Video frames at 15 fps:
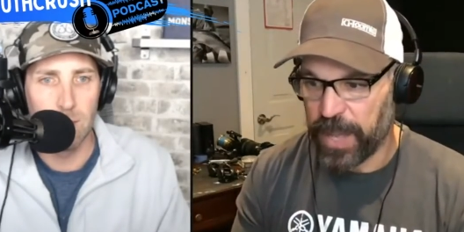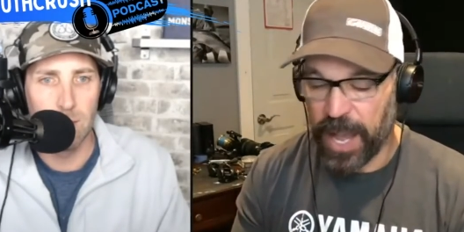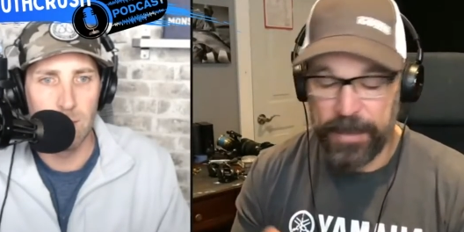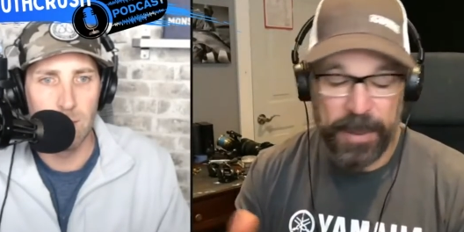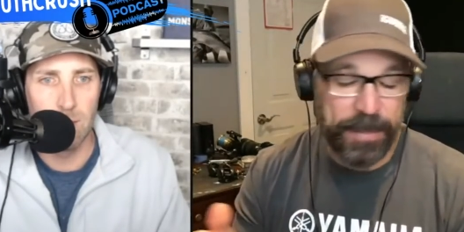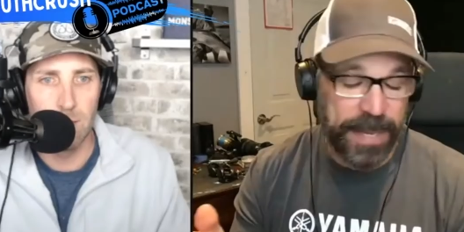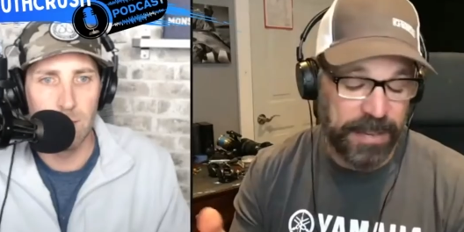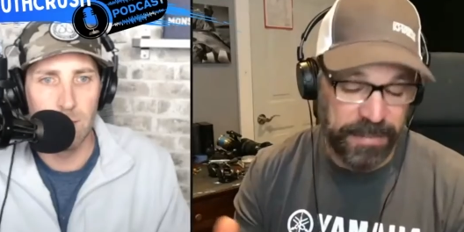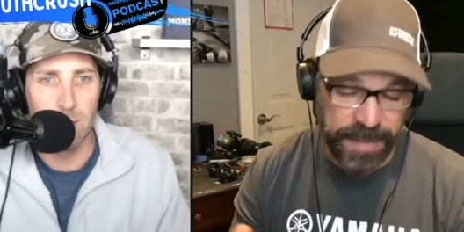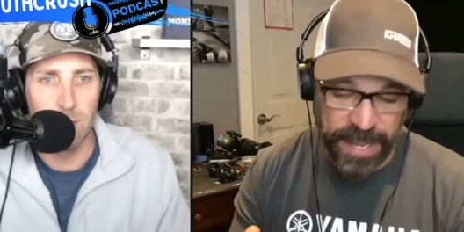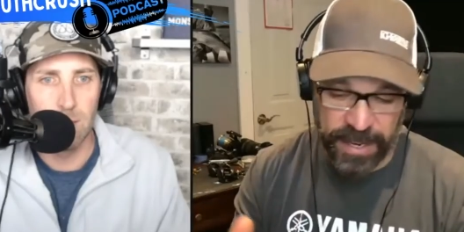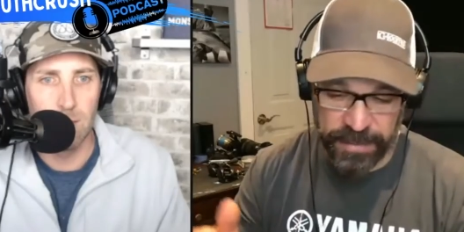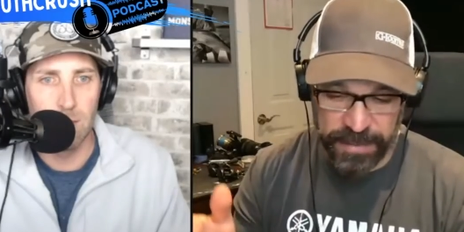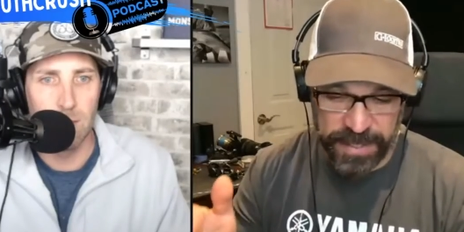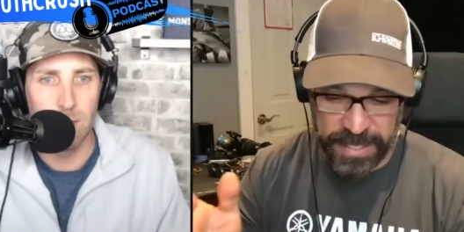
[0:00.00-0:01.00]
Speaker 1: I'm a big
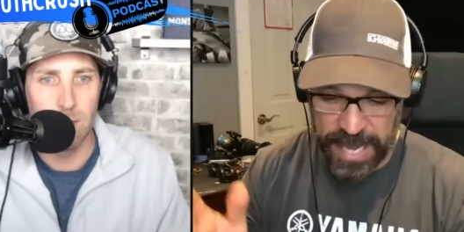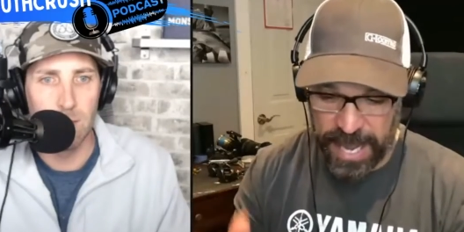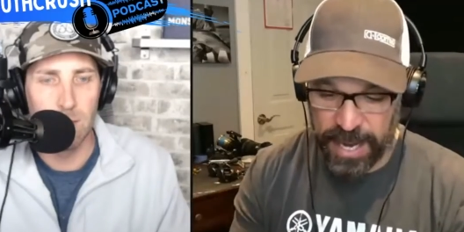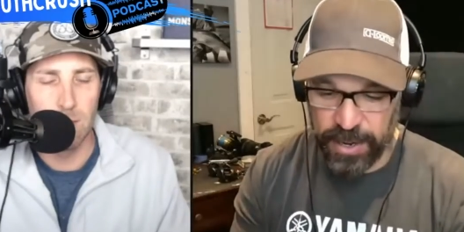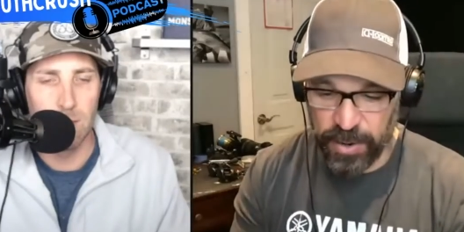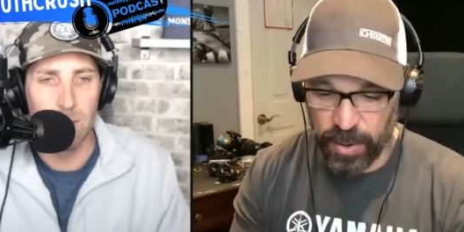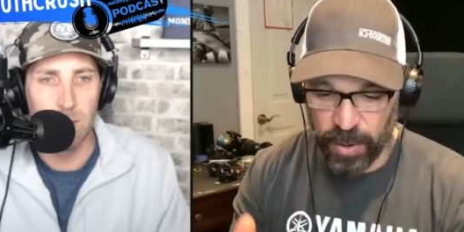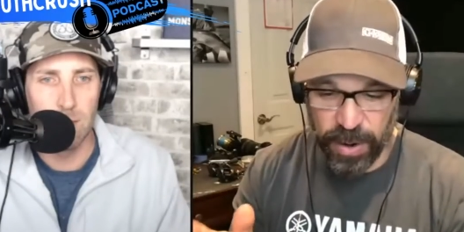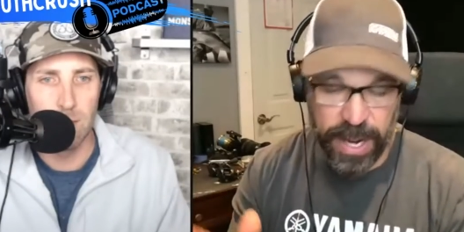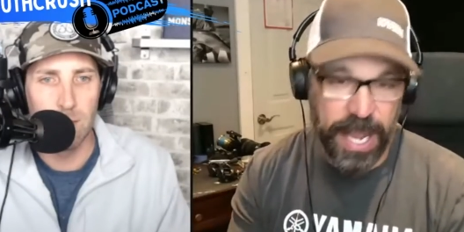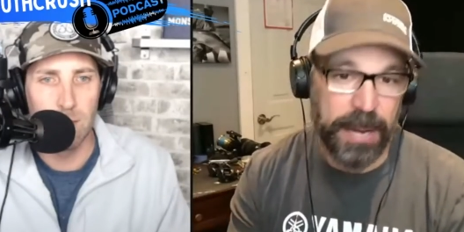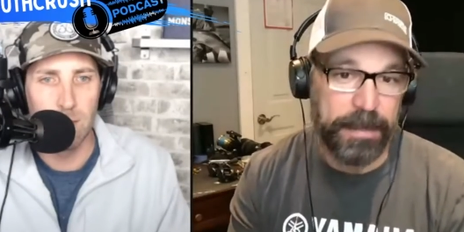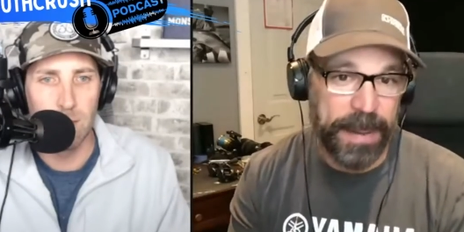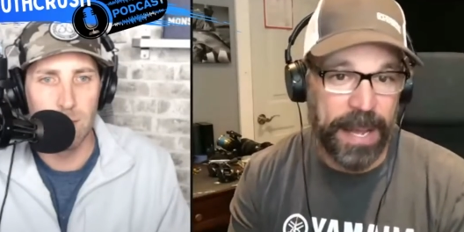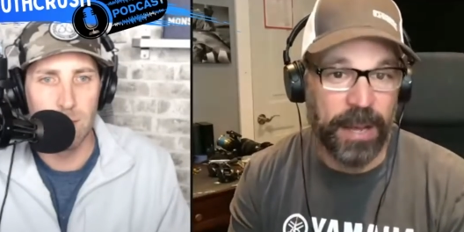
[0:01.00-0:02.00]
fan of 10 or
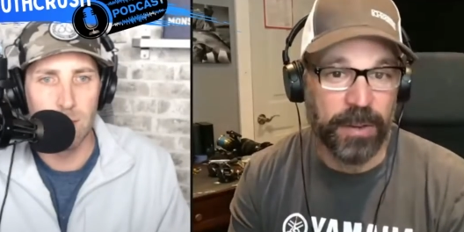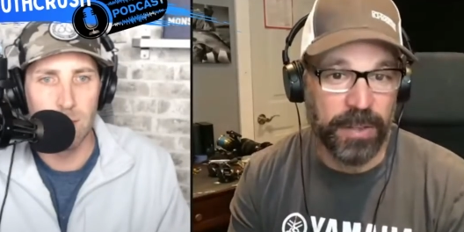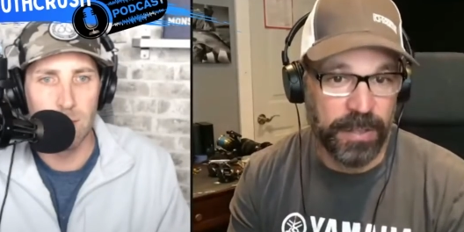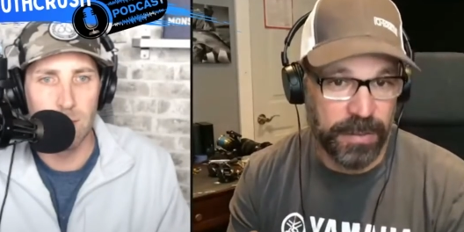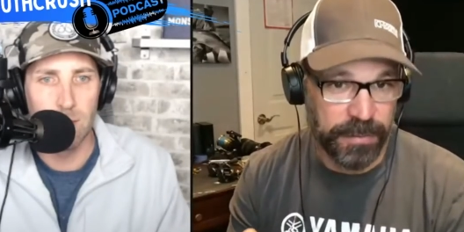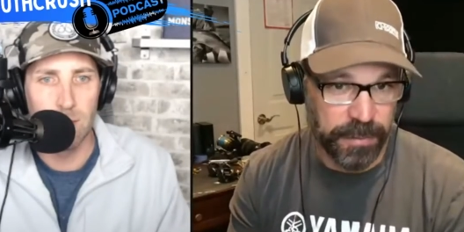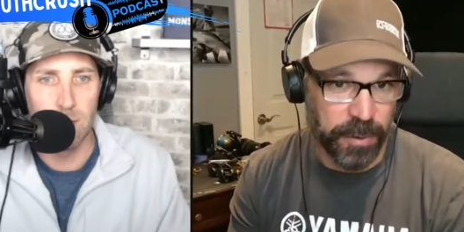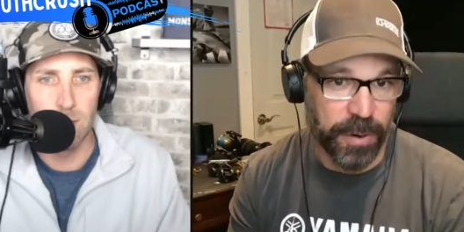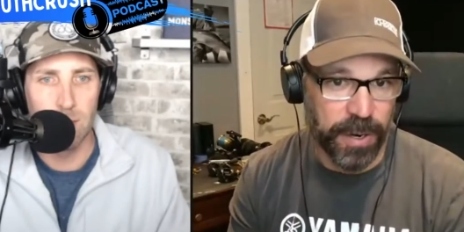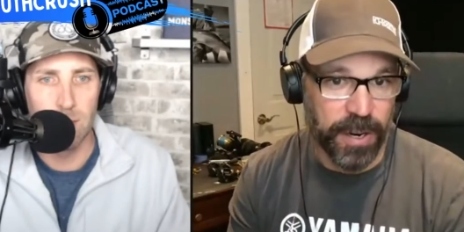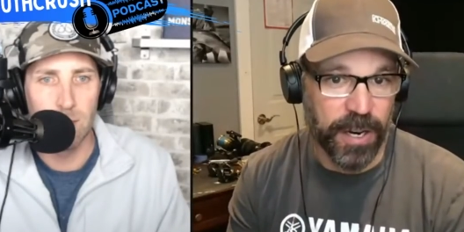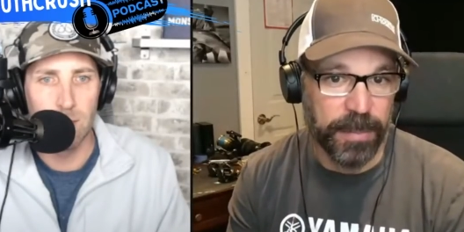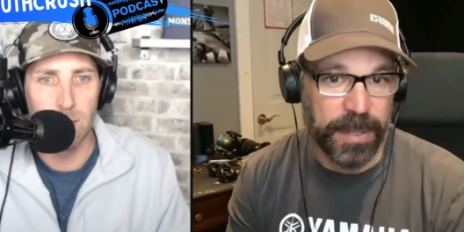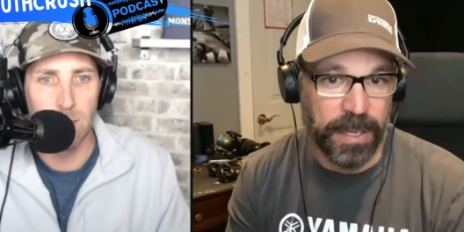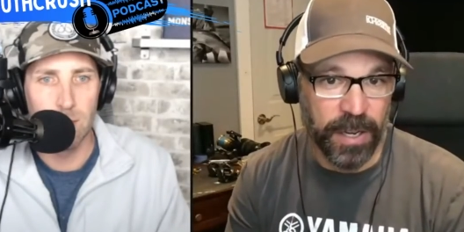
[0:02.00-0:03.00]
eight pound
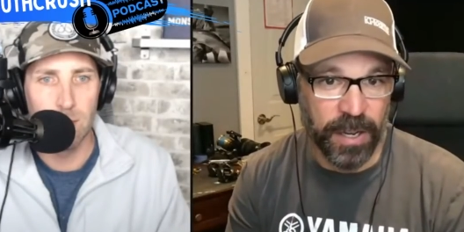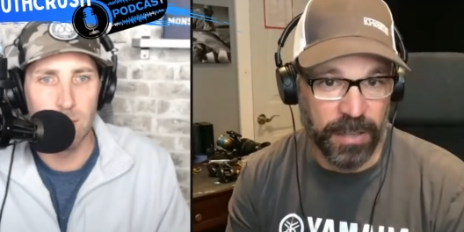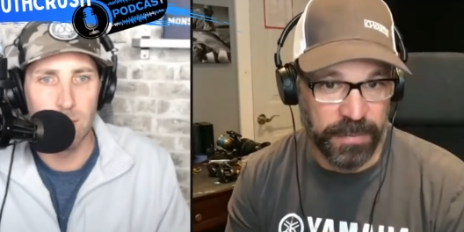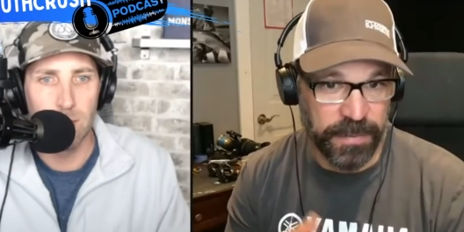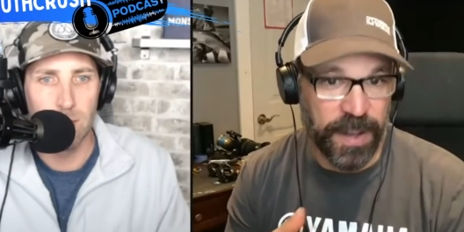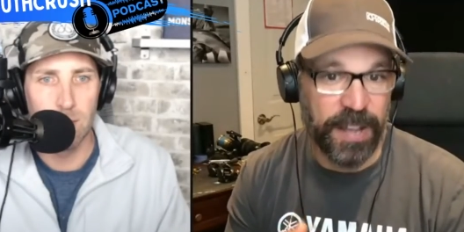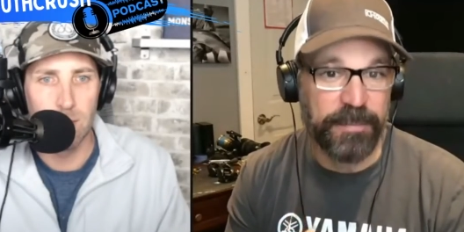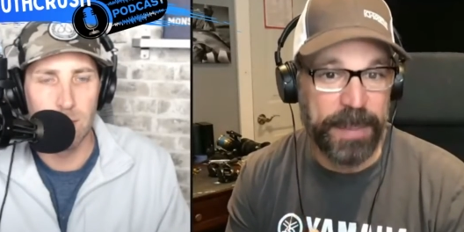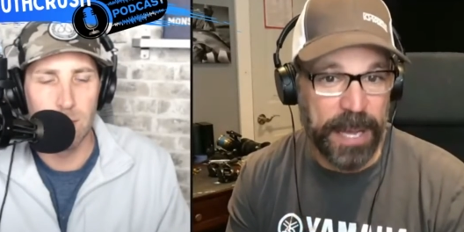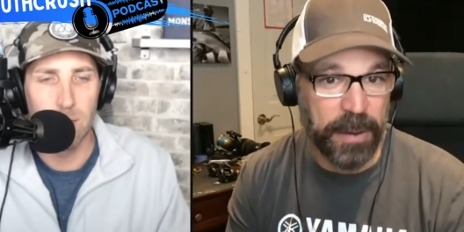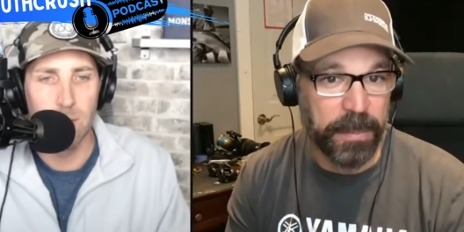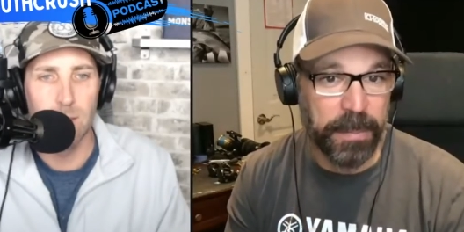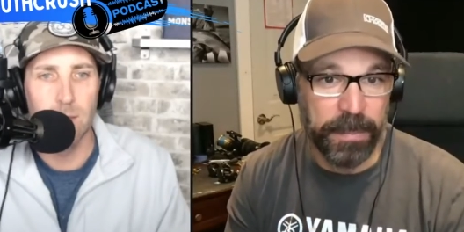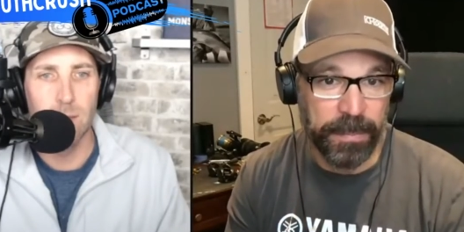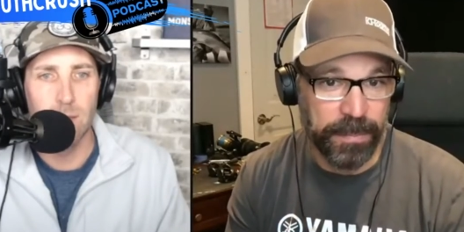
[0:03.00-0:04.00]
fluorocarbon on five
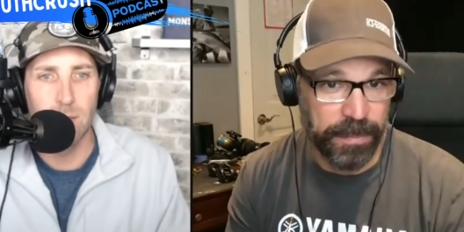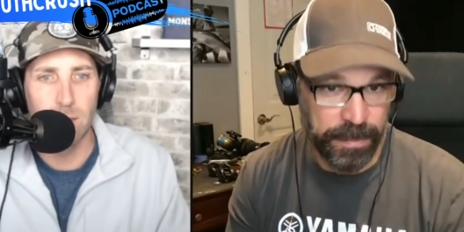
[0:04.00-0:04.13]
pound